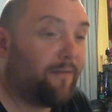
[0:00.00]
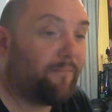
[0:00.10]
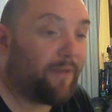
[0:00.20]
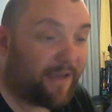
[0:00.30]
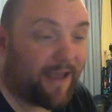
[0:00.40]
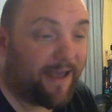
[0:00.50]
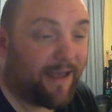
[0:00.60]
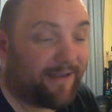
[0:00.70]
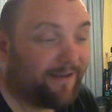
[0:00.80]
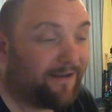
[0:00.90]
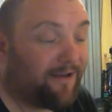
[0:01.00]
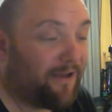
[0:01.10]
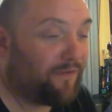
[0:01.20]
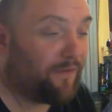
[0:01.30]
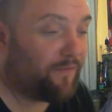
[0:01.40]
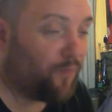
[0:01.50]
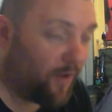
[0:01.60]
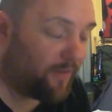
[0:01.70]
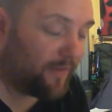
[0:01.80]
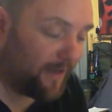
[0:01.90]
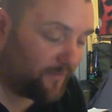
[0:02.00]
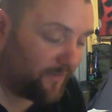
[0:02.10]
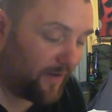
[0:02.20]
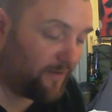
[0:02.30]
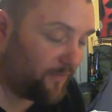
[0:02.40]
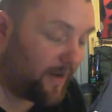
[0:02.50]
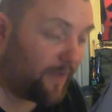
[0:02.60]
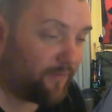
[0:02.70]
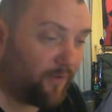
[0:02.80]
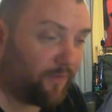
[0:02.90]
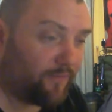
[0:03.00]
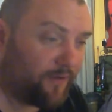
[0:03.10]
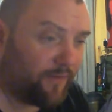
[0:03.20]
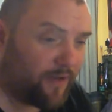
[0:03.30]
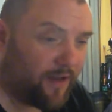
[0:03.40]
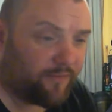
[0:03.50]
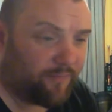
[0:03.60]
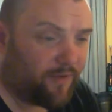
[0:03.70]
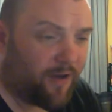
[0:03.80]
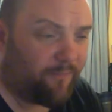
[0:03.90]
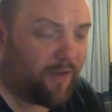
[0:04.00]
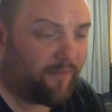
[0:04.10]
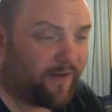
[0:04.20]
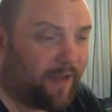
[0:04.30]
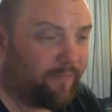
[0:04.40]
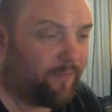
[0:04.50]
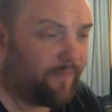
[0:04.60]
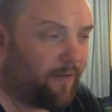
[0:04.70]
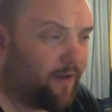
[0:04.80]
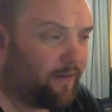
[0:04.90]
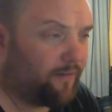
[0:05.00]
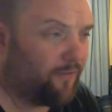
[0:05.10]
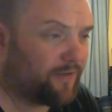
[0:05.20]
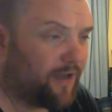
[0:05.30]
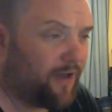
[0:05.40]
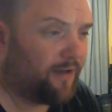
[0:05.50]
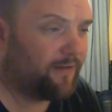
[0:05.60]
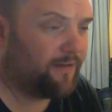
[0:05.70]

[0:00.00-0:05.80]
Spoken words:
But yeah, you know, if you want these things, you'll have to move to a different country. But I'm perfectly happy with how our laws are.